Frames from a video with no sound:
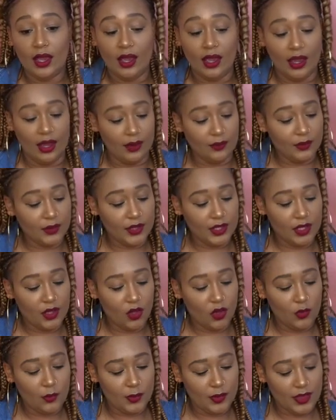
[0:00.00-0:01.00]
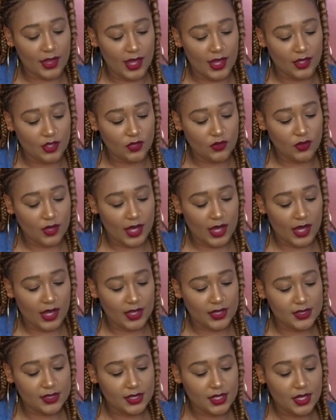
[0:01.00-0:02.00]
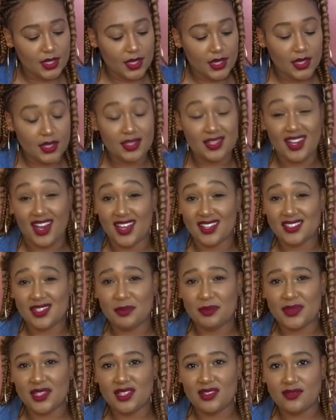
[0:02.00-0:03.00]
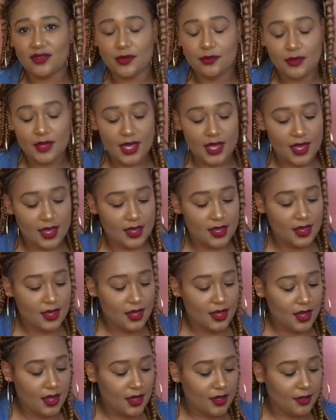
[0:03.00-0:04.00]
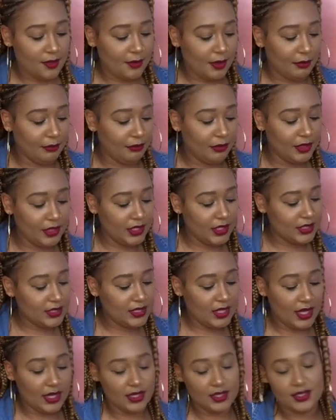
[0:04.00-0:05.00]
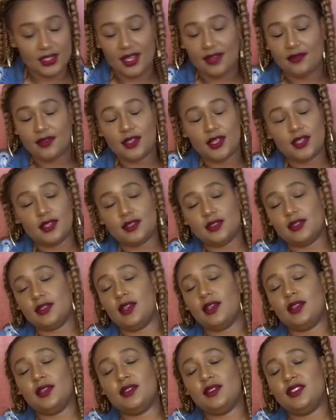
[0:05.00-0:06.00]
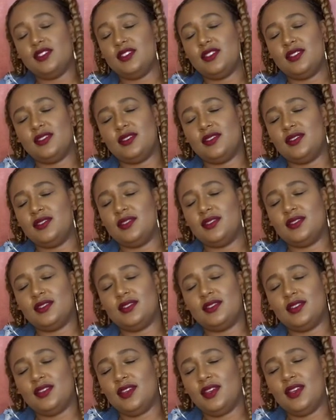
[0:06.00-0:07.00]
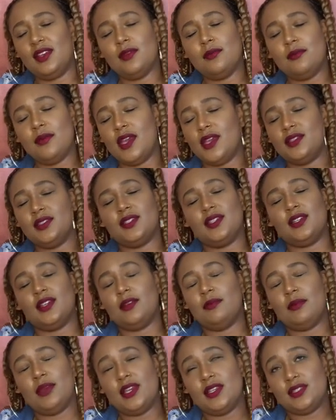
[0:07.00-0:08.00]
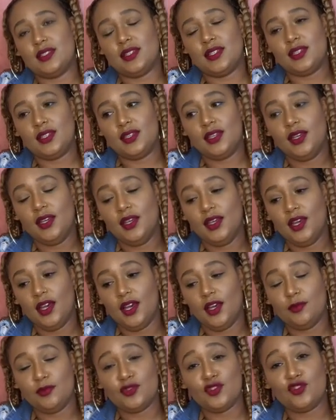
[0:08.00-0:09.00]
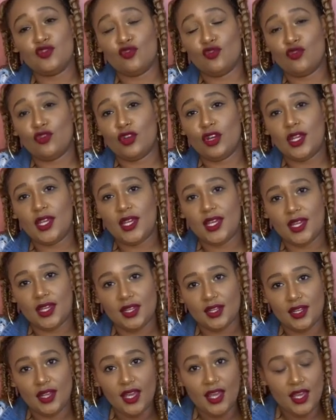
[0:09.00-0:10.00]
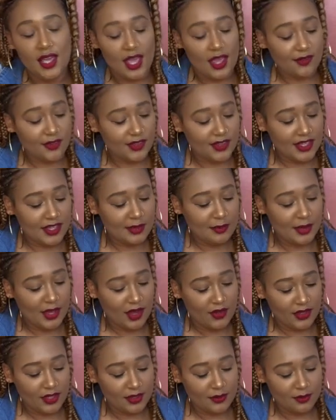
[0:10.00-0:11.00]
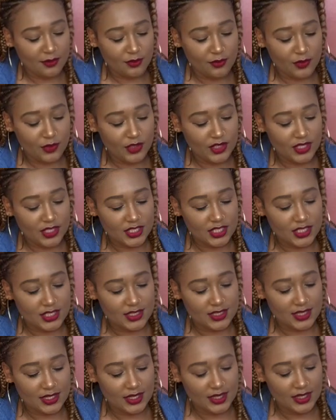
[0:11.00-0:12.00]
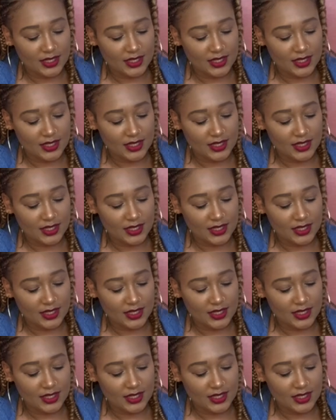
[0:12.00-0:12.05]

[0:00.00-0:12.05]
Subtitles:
I really hope that you guys got something from that. I'm really excited. David is just an amazing story, and everything about him really just